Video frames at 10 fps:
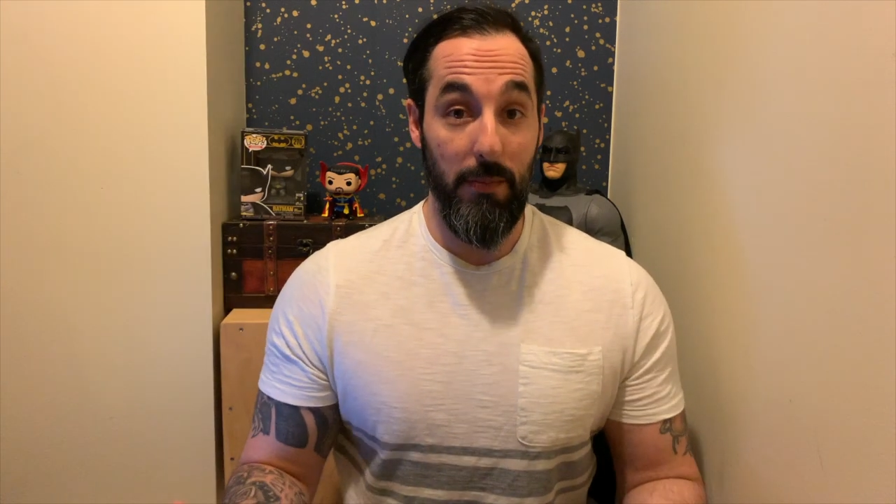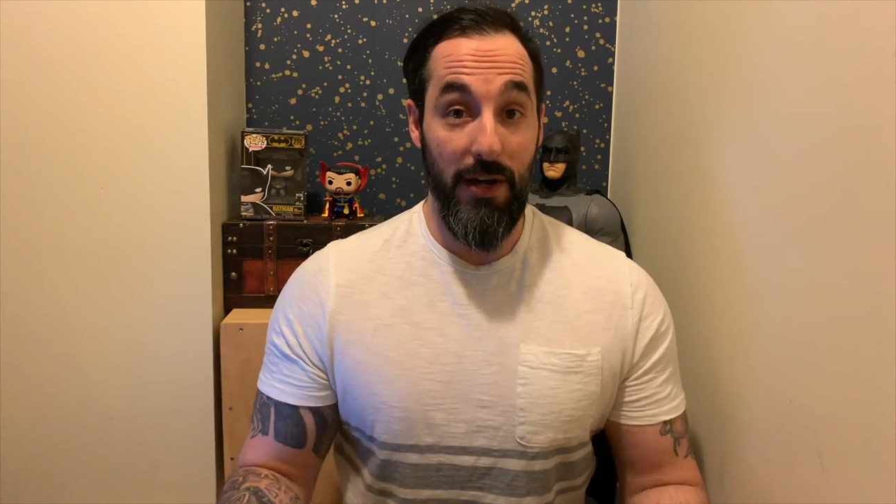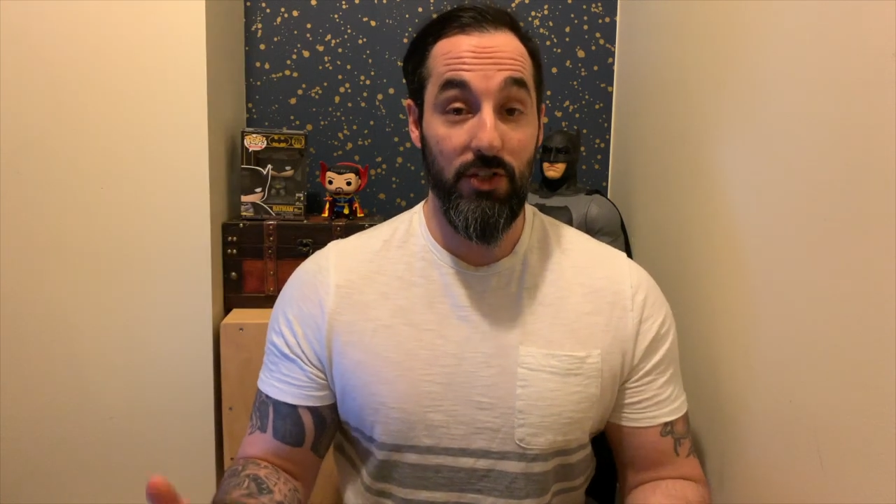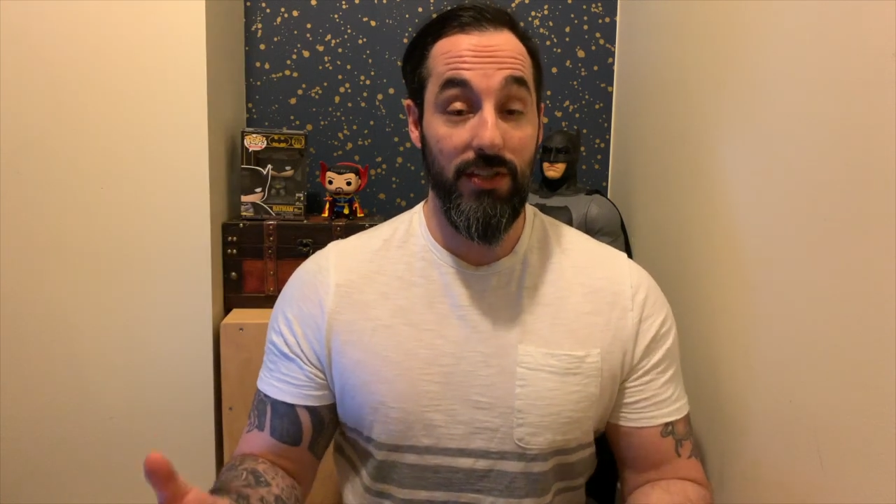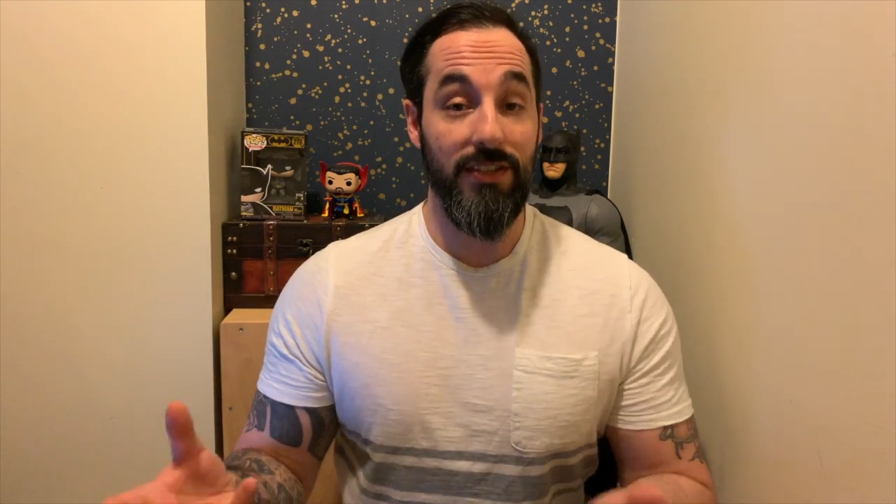
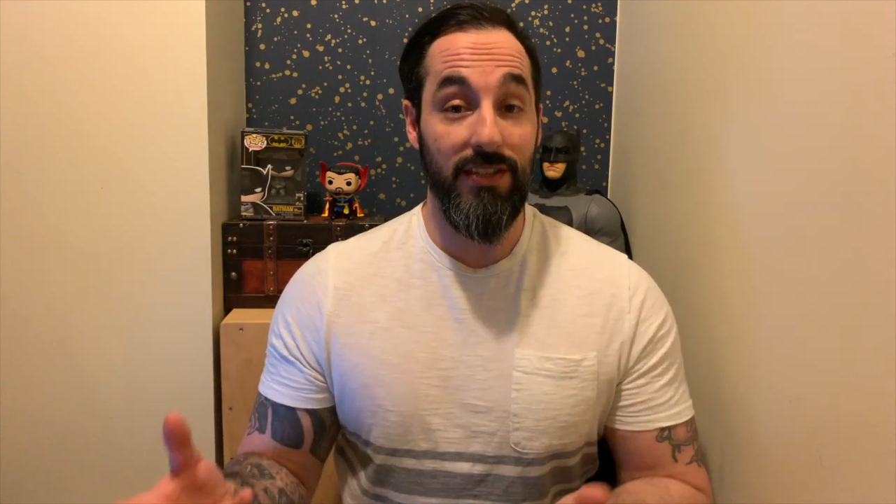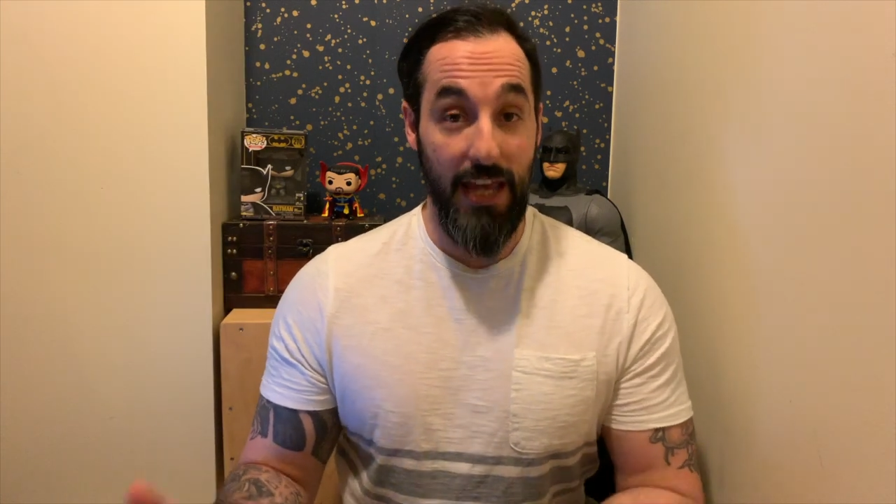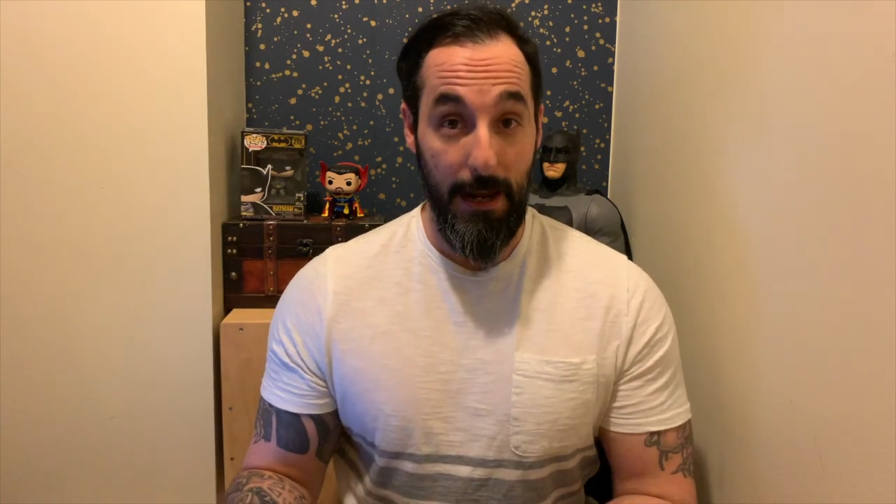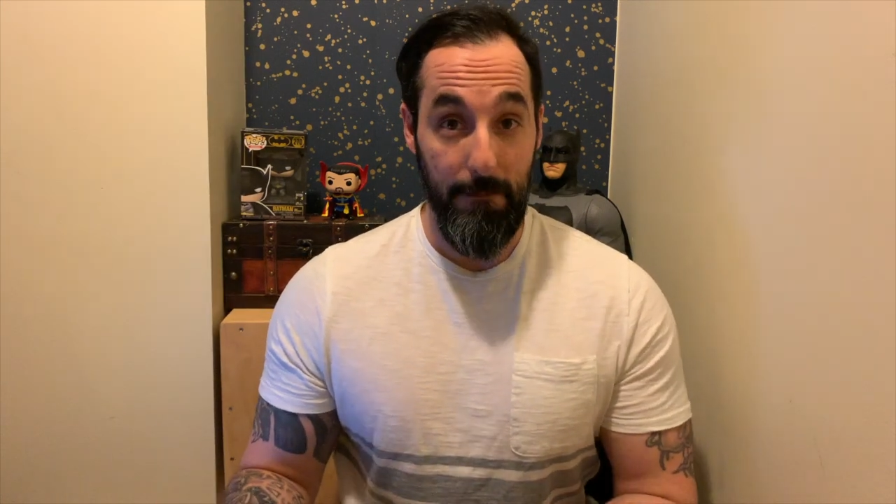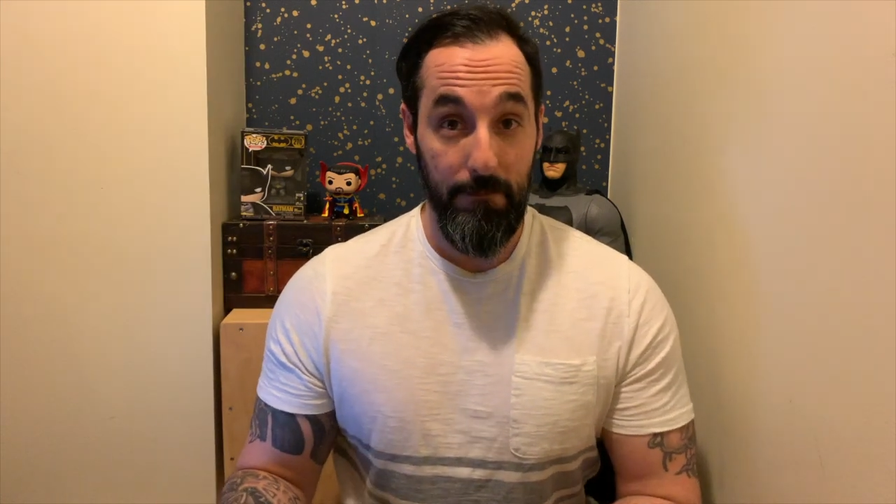much the
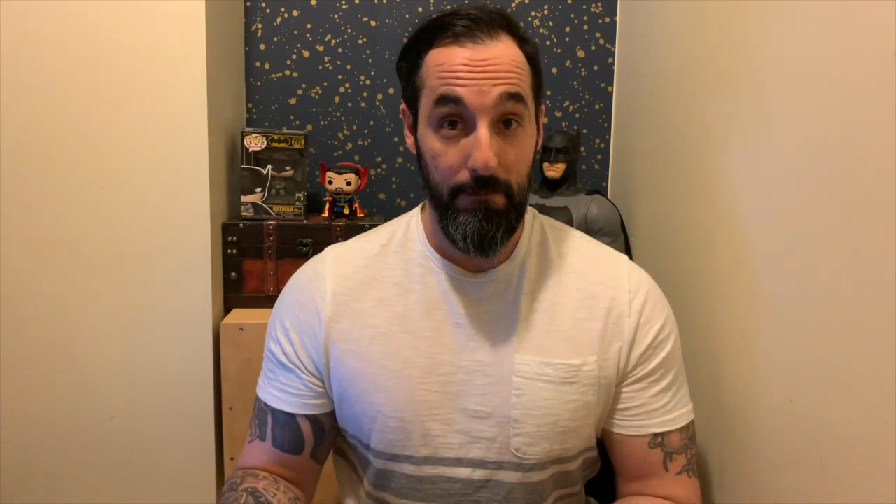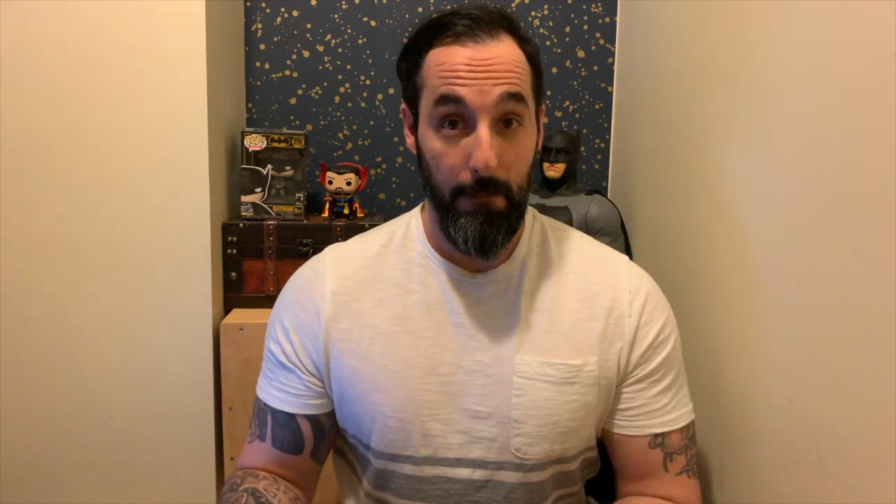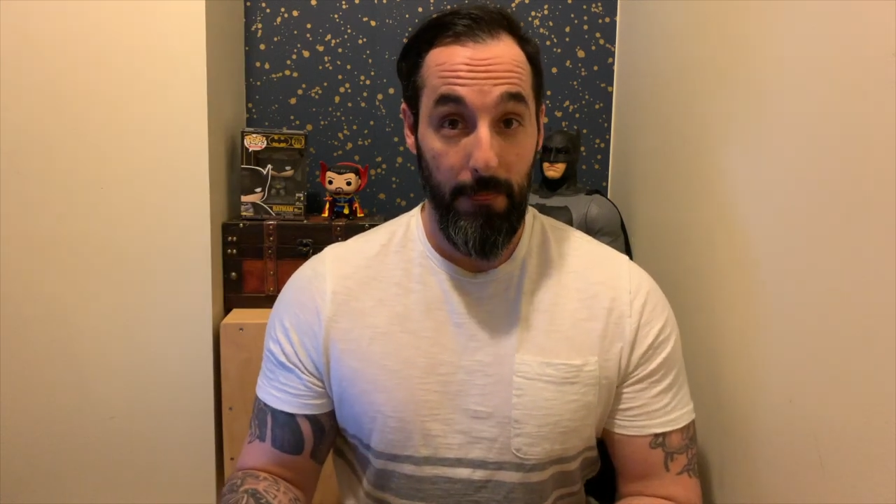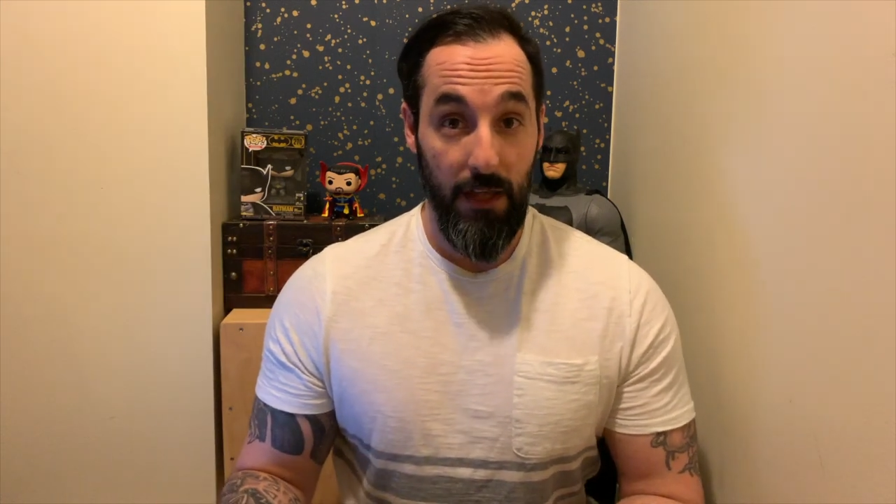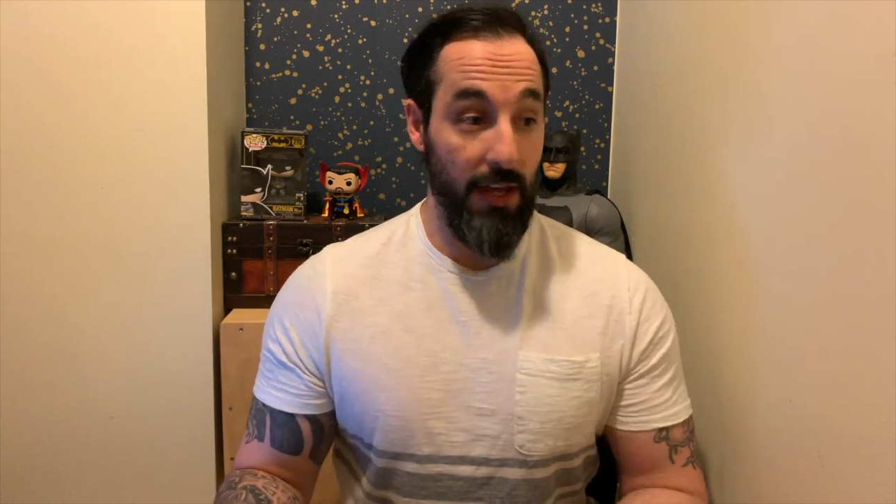same.